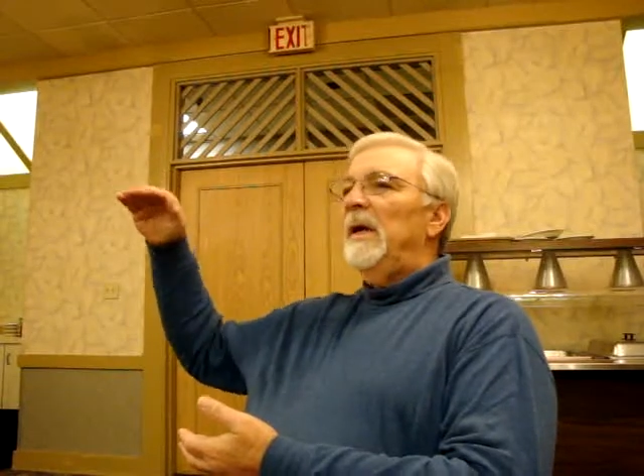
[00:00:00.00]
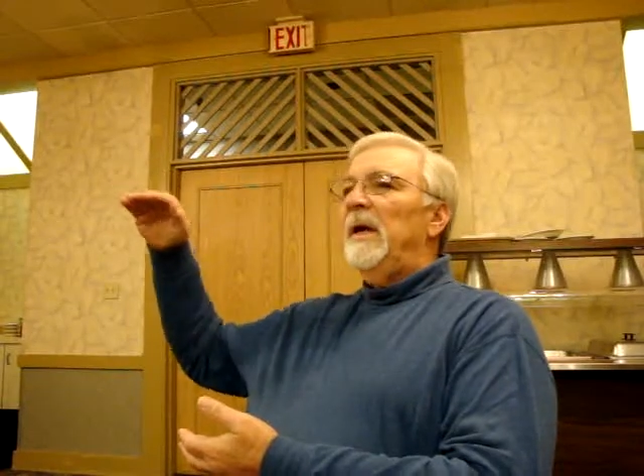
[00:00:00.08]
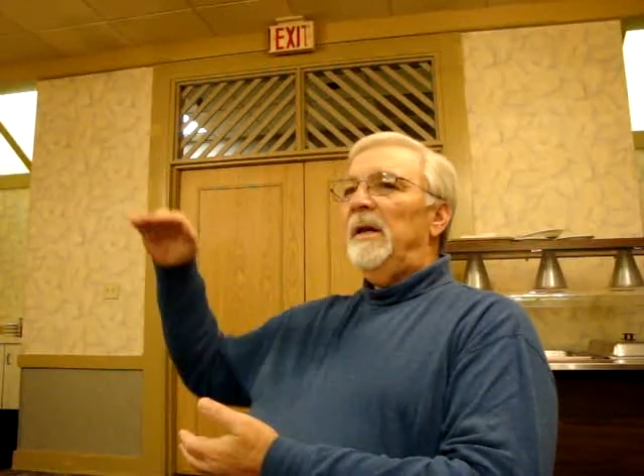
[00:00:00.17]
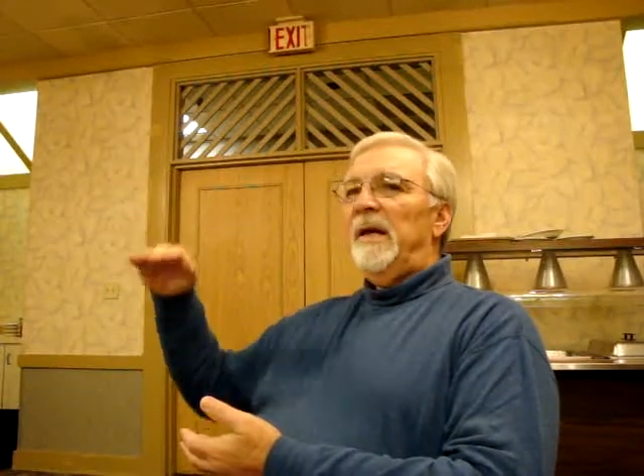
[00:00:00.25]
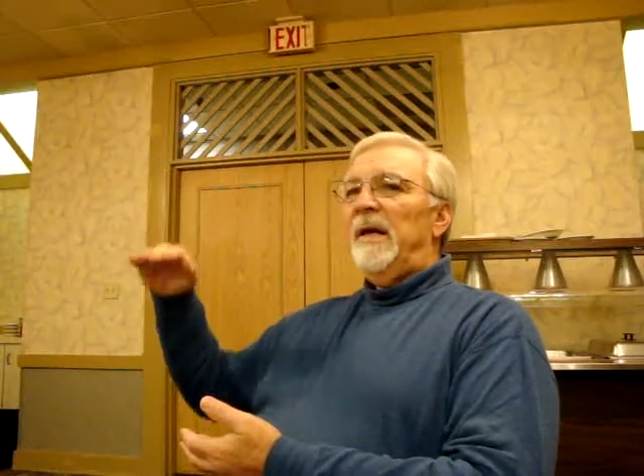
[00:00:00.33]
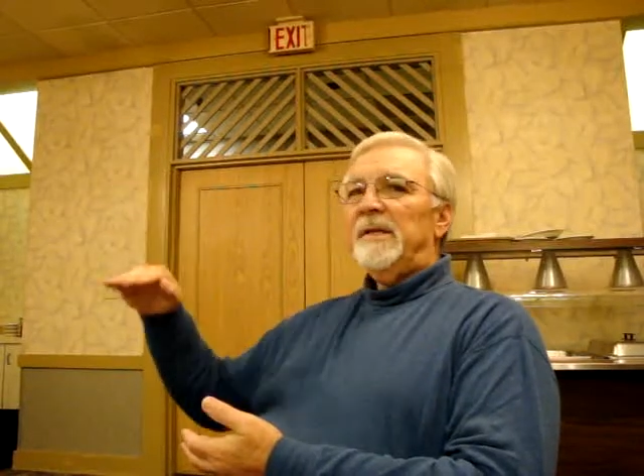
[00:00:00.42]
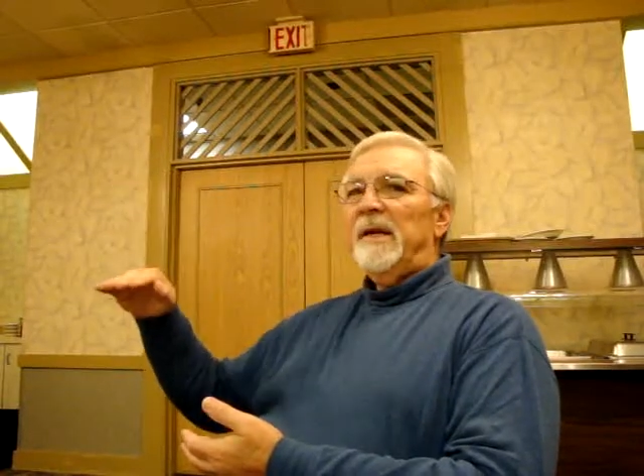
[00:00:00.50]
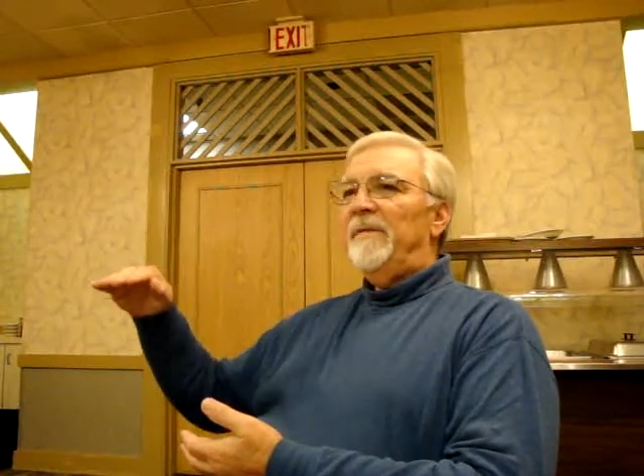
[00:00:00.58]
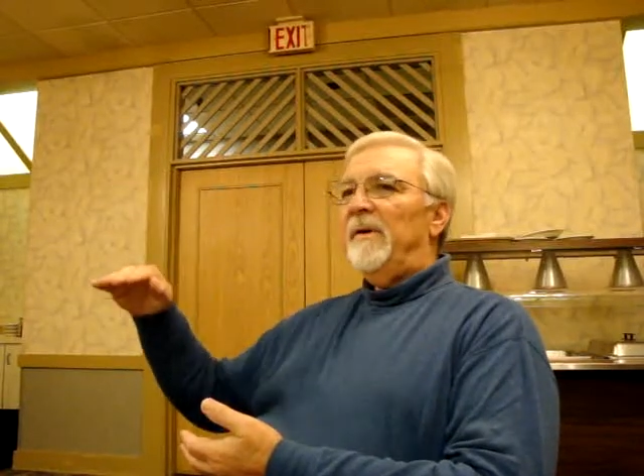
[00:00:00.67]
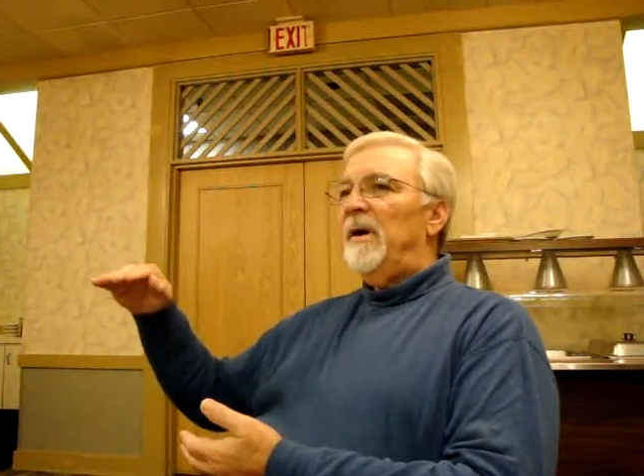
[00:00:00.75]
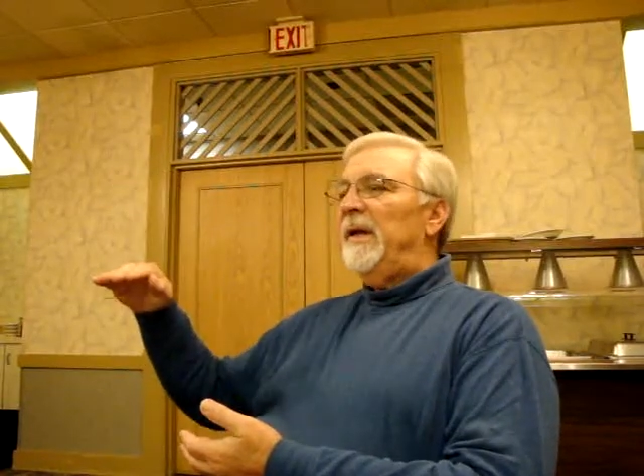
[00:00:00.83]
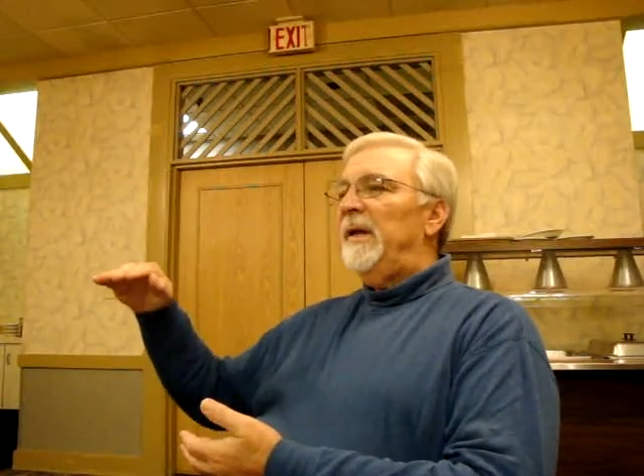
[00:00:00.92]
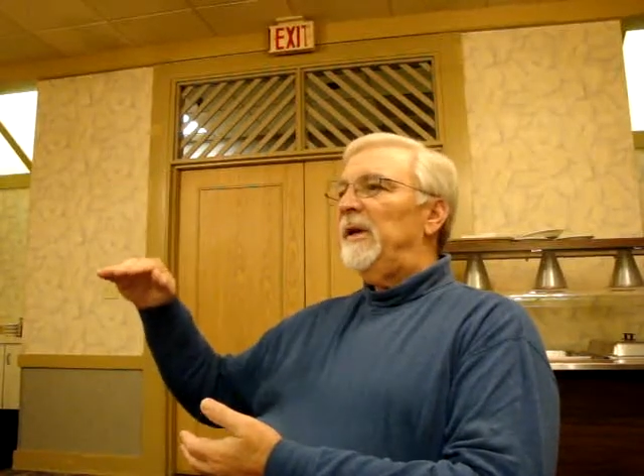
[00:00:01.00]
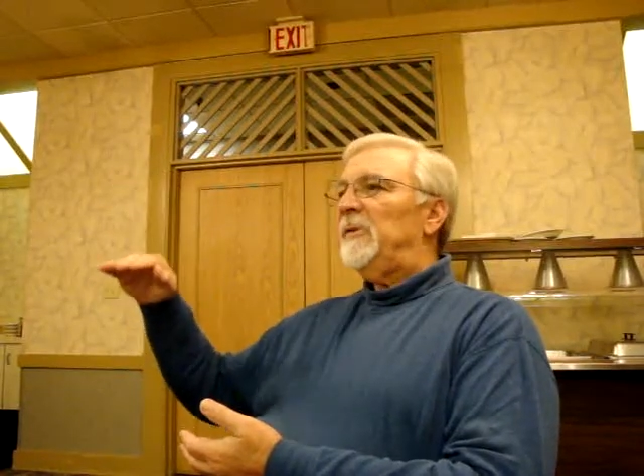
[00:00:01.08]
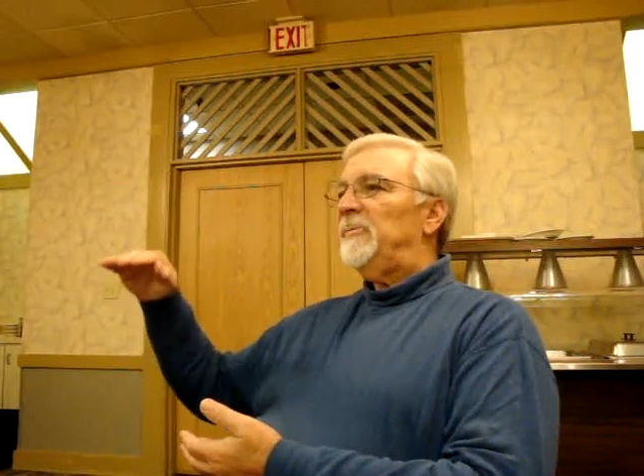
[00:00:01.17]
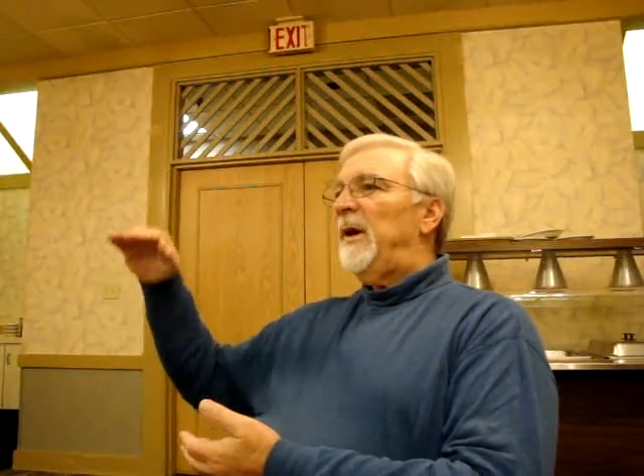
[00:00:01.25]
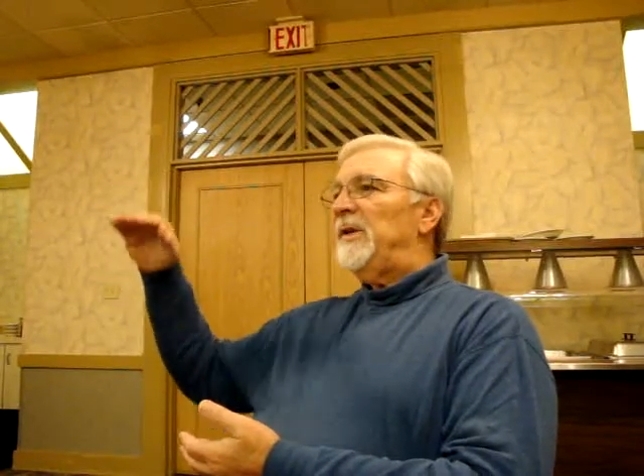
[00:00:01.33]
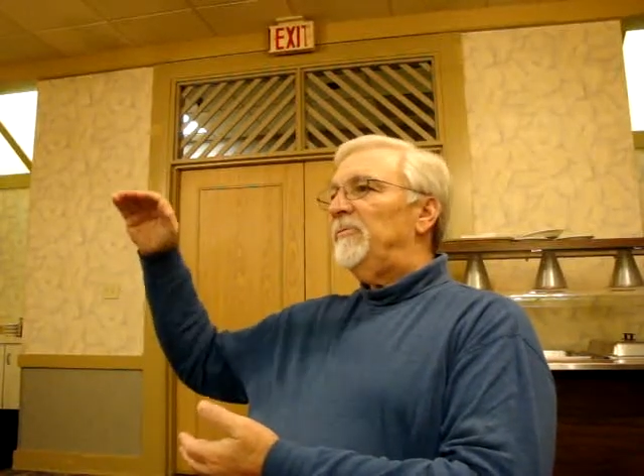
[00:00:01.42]
unless they've already
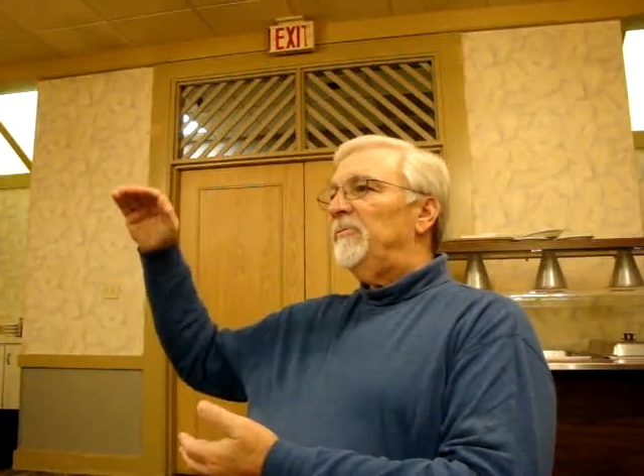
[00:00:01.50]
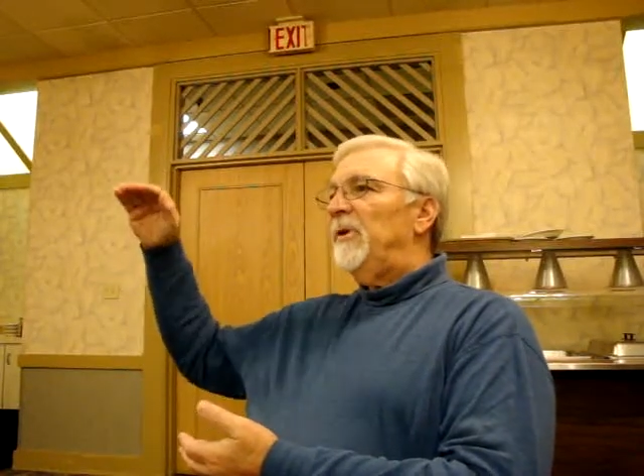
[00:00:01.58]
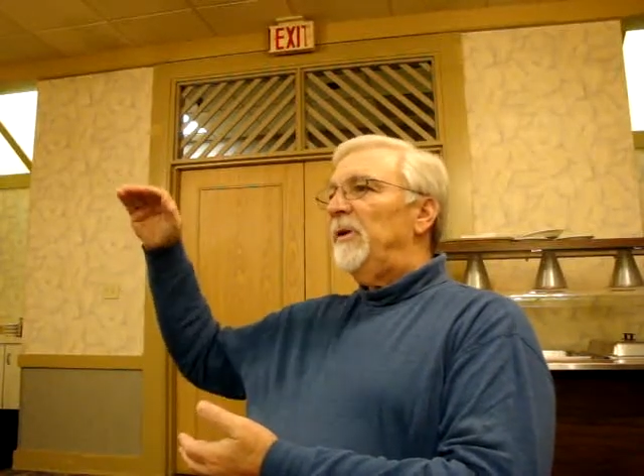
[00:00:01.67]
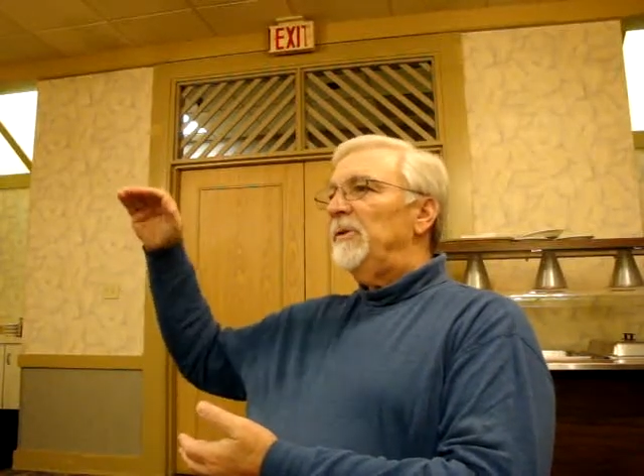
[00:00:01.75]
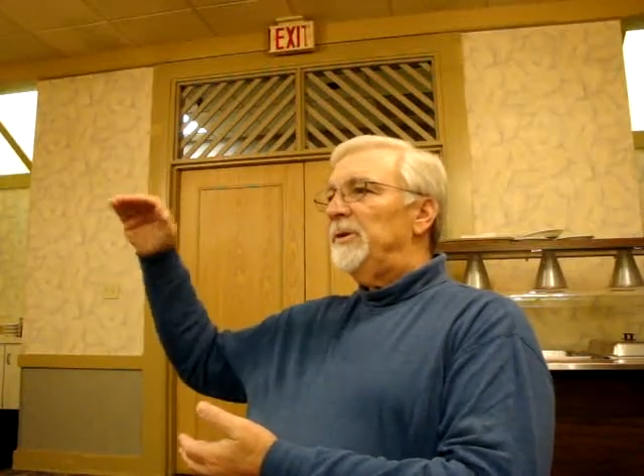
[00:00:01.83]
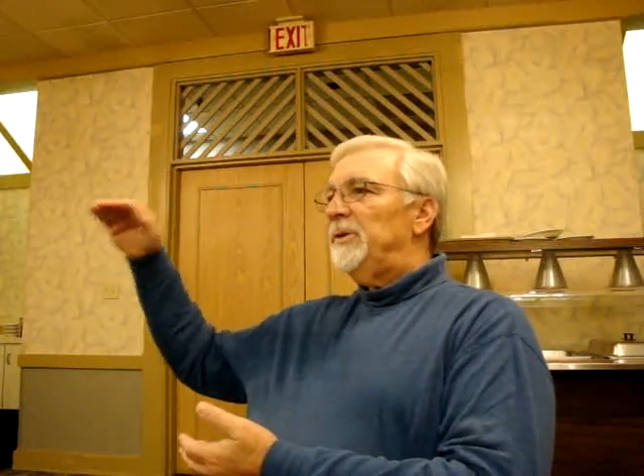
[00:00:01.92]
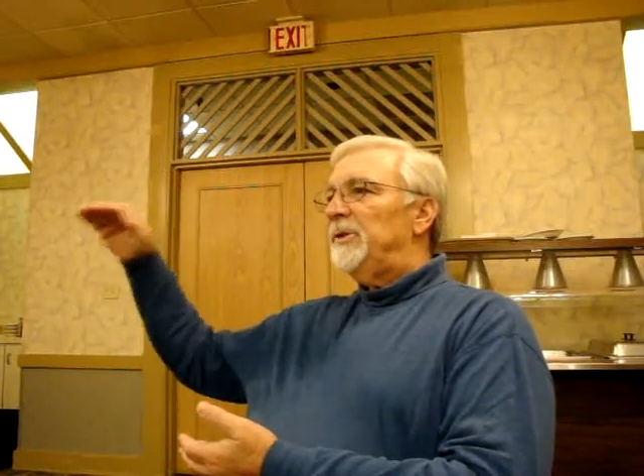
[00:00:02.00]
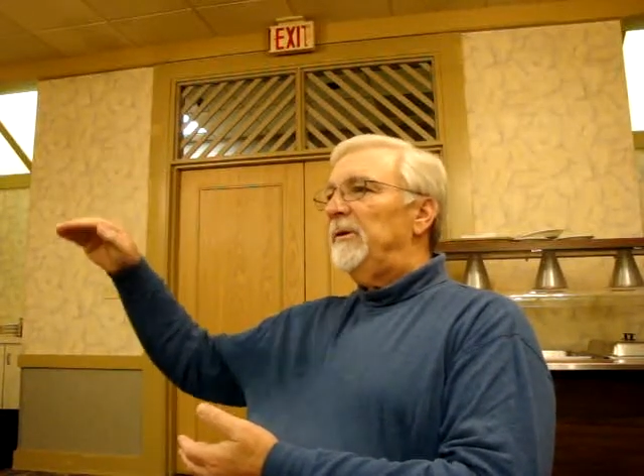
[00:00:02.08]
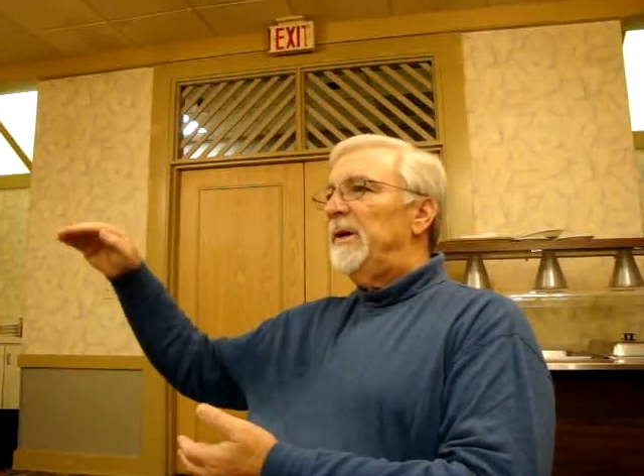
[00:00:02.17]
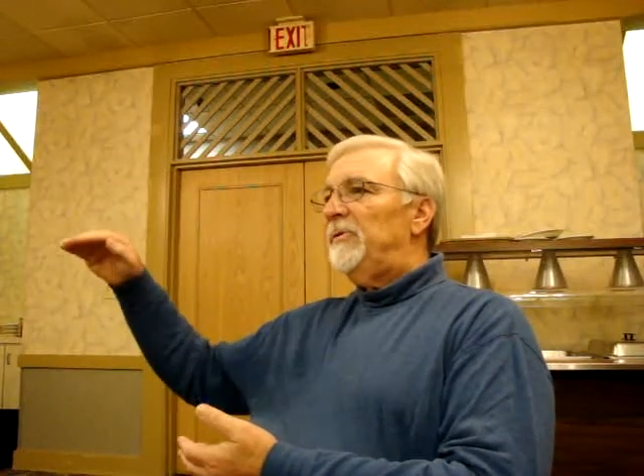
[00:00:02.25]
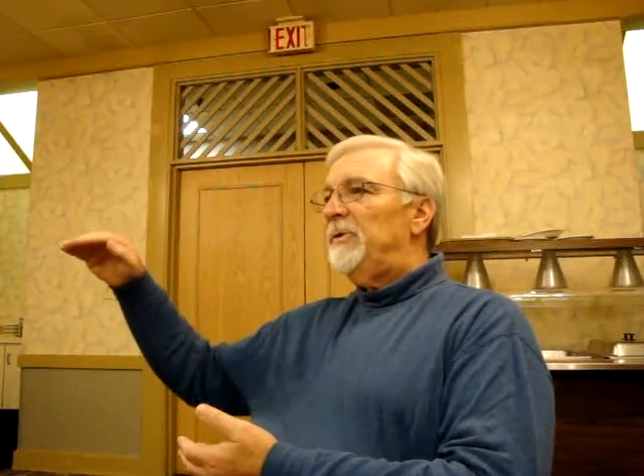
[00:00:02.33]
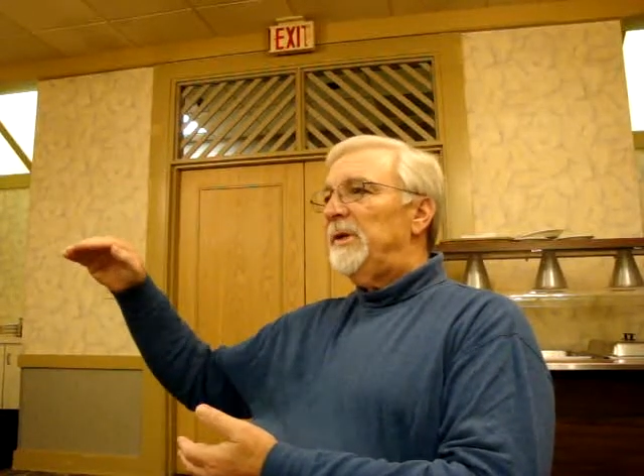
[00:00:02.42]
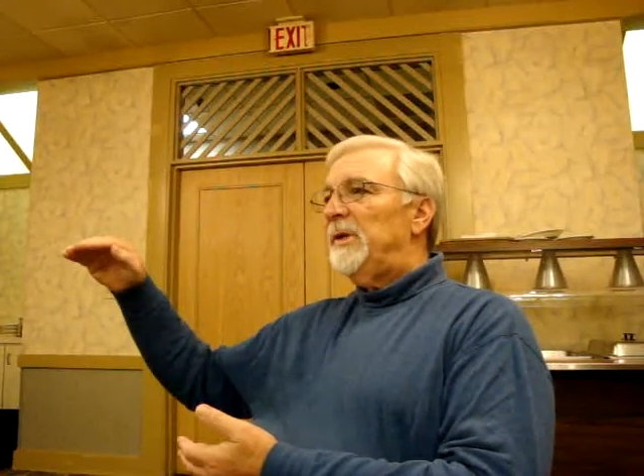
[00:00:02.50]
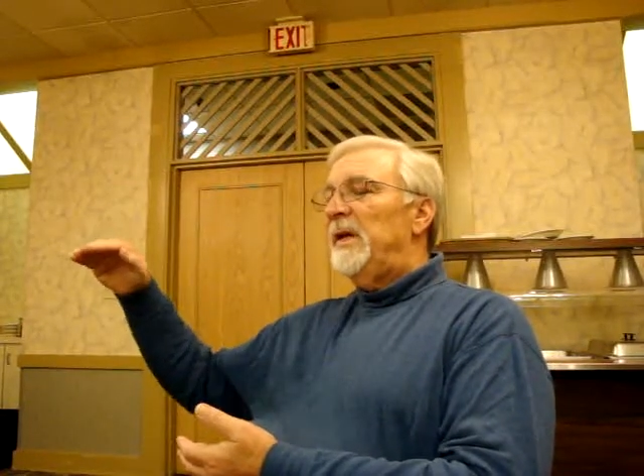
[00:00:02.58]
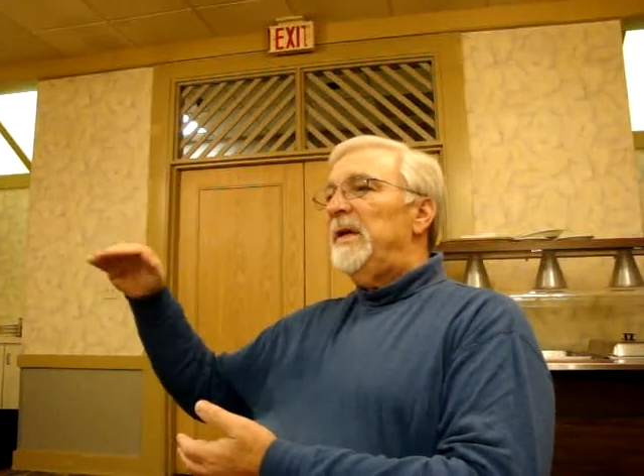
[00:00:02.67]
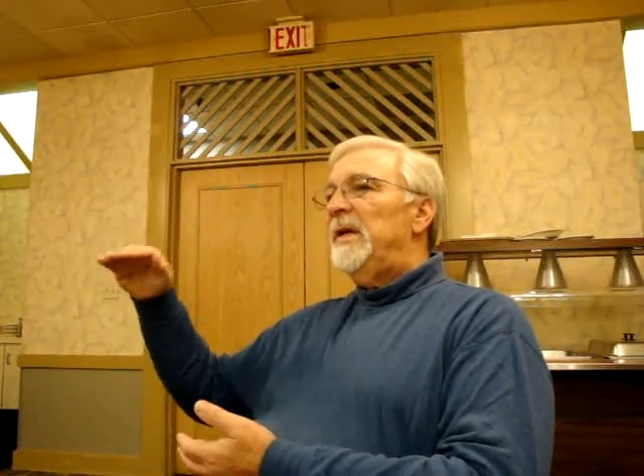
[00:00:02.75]
expressed a real sincere interest.